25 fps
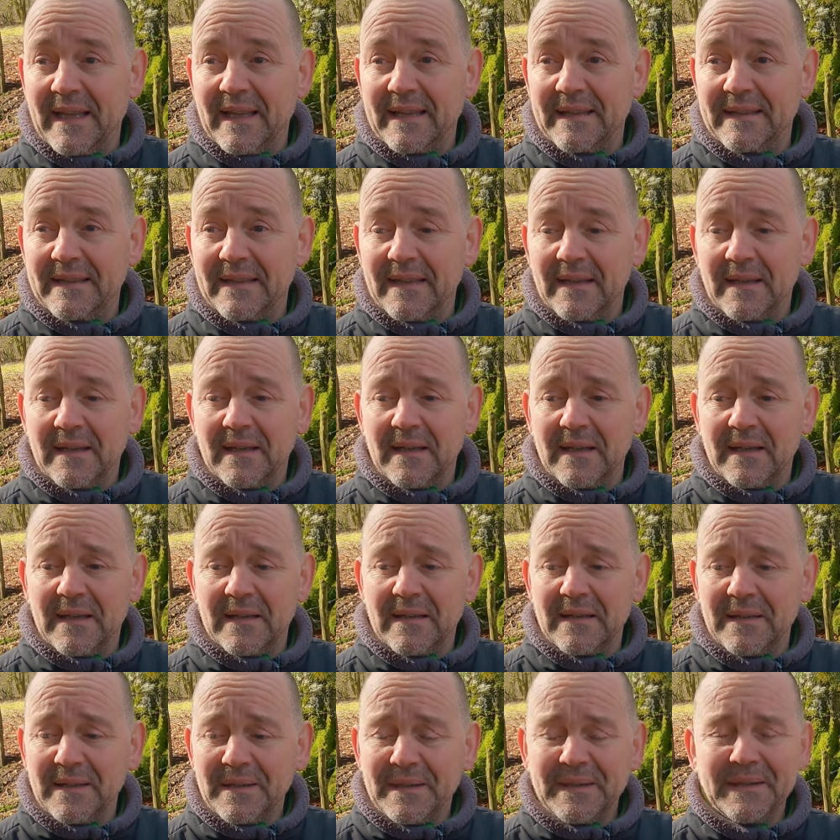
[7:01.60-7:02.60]
then
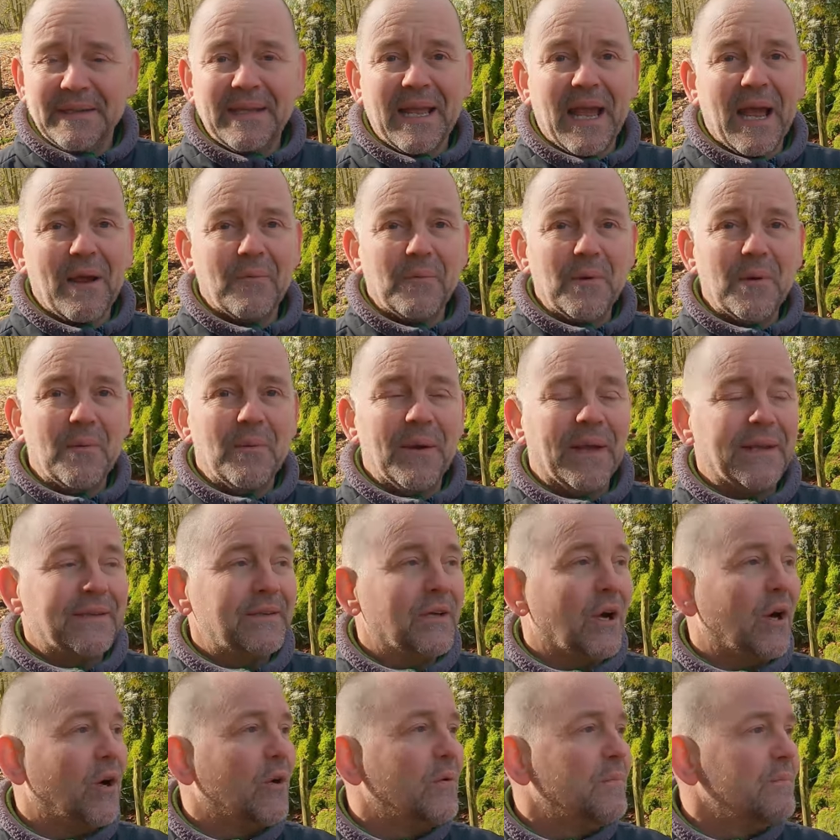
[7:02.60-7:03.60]
yeah, we
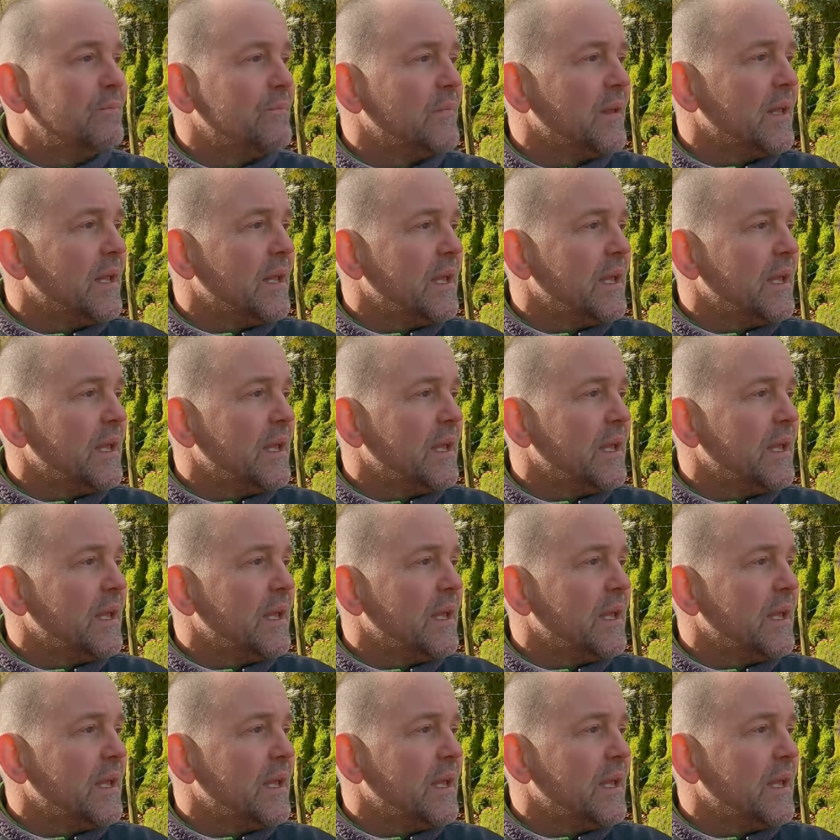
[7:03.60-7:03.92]
went home.